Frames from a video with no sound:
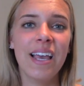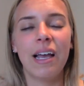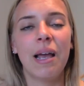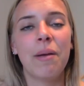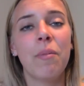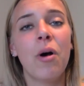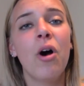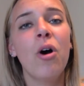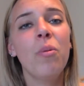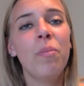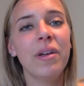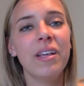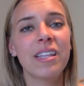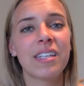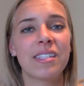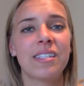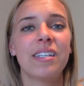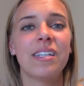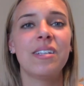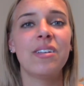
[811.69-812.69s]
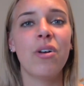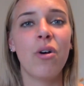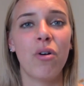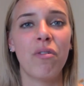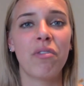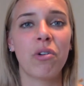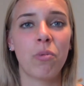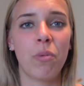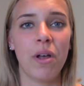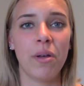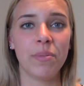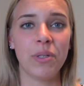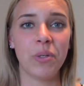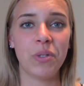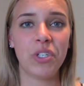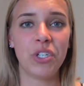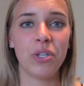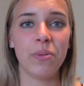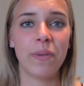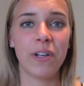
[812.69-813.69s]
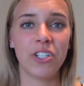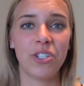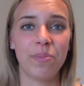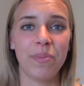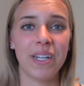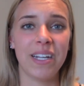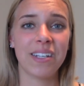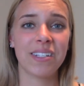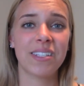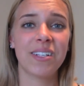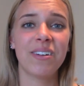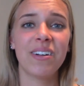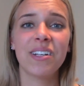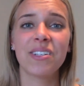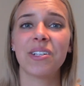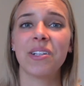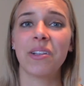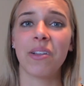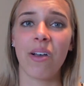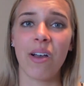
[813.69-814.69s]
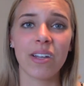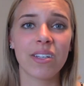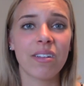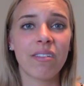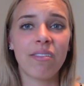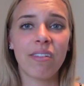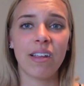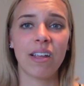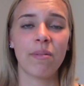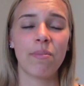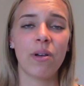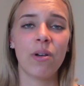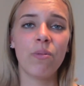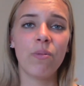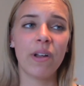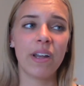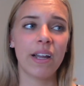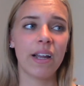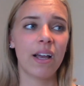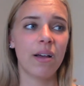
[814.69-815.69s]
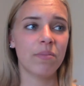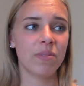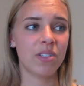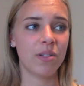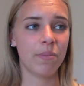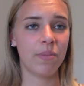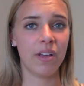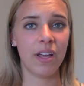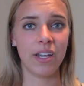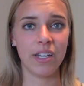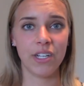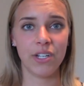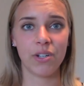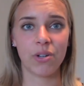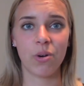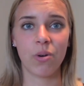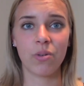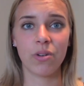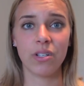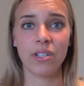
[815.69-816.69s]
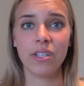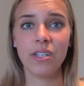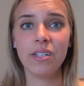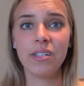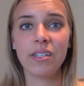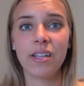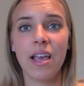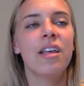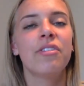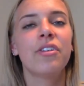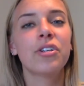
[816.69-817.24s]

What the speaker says: I'm hoping this didn't overwhelm you too much because there is a lot to think about when it comes to planning your courses.